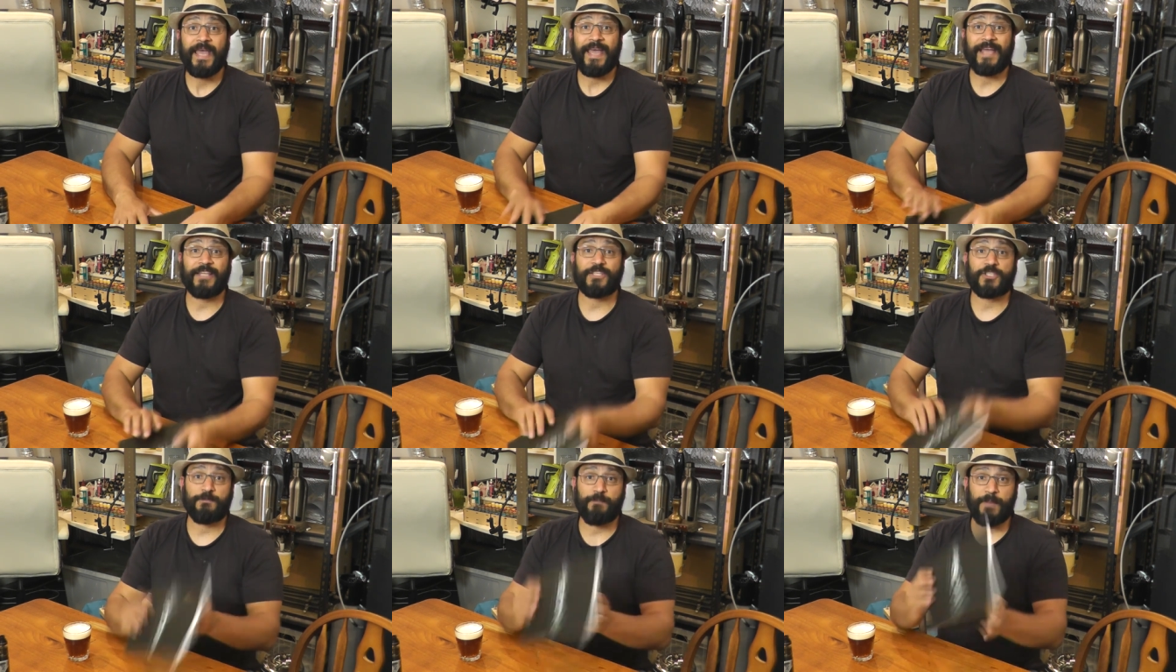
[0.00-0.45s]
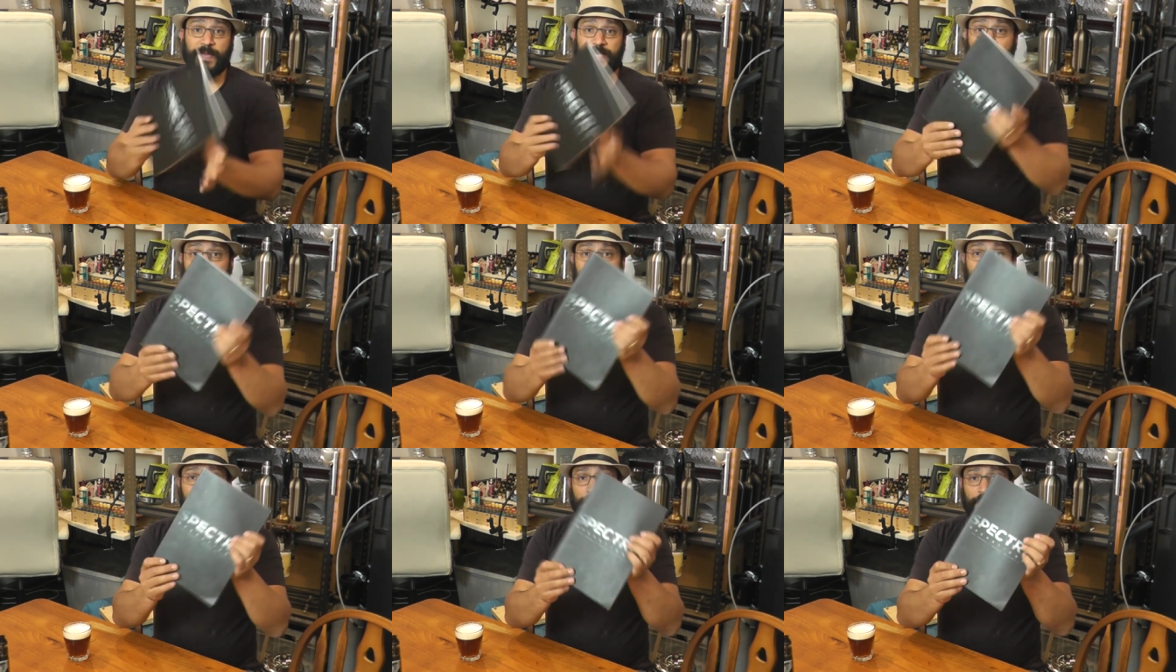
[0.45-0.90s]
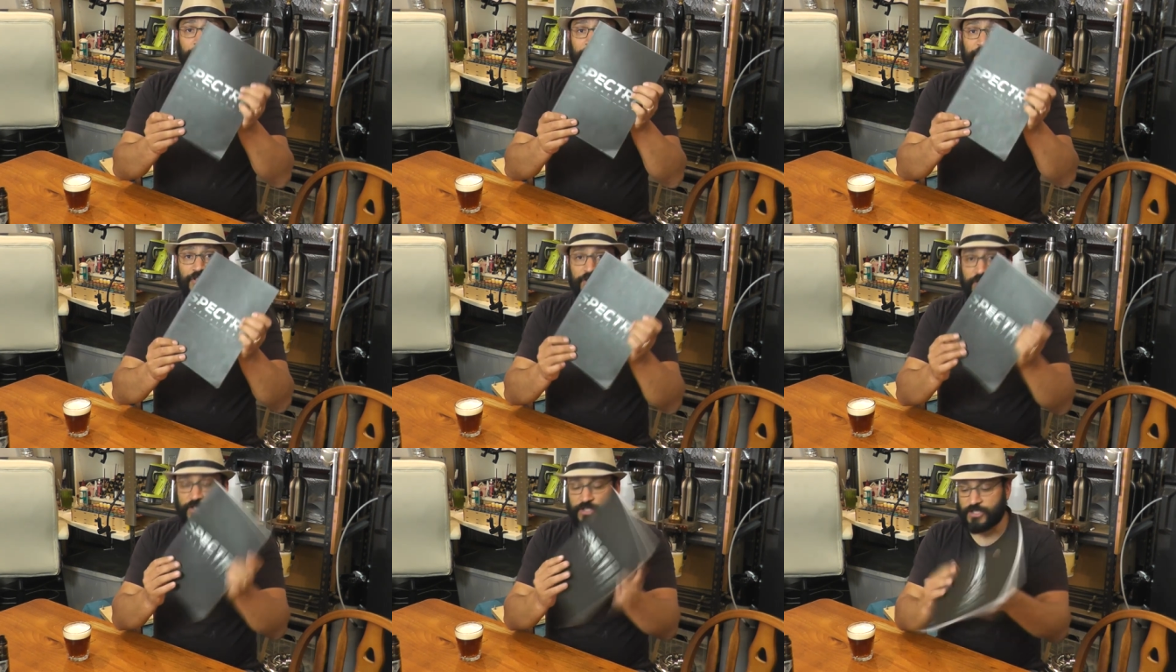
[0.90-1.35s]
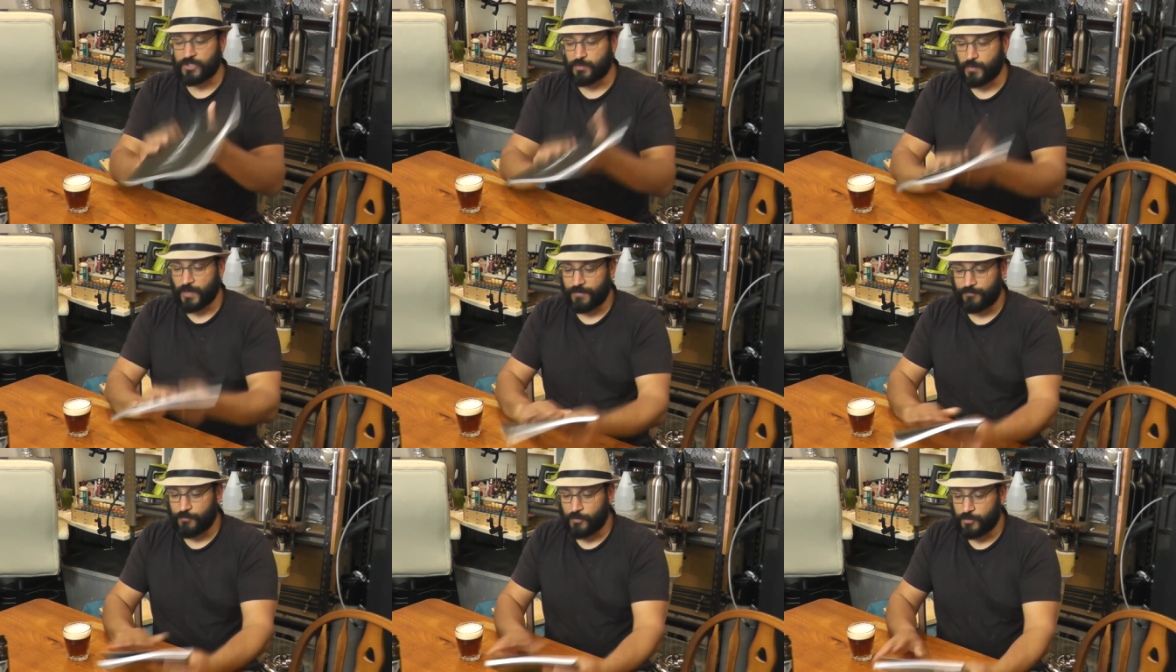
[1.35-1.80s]
And Spectre Operations is
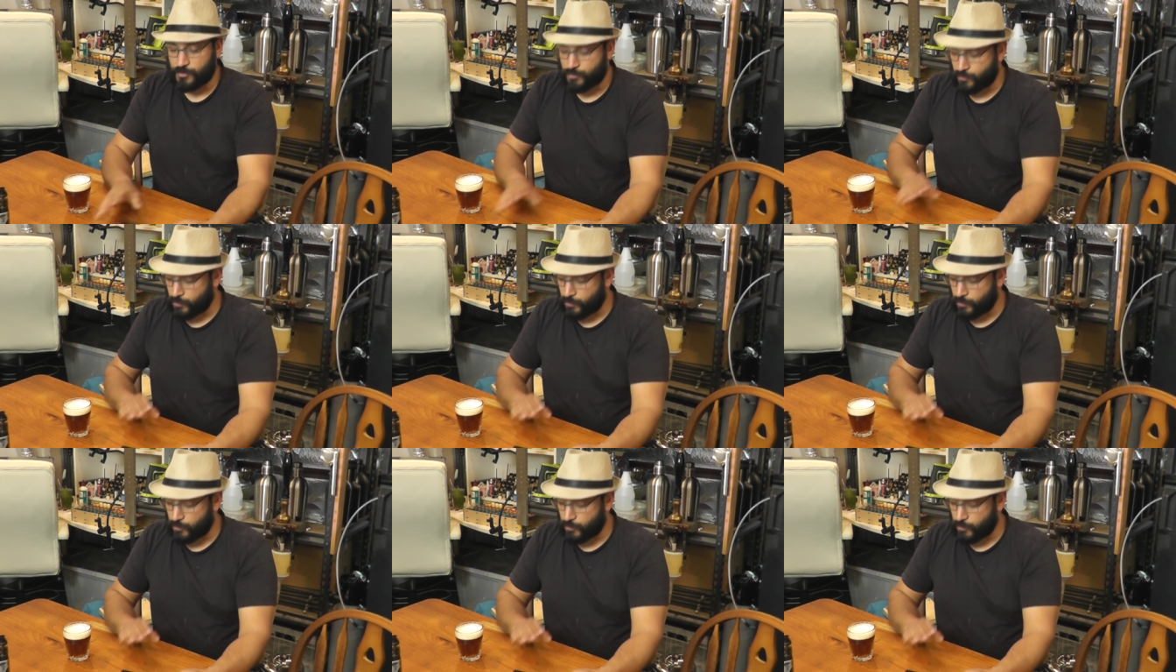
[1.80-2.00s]
one of those